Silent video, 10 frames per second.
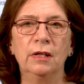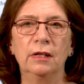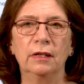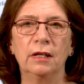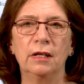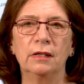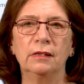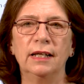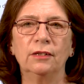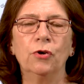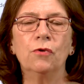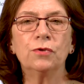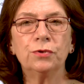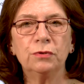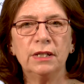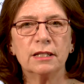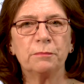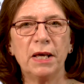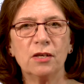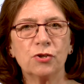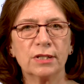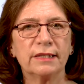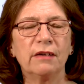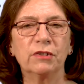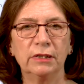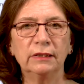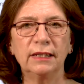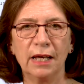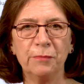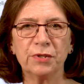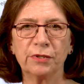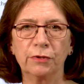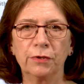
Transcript: that go through these pages several times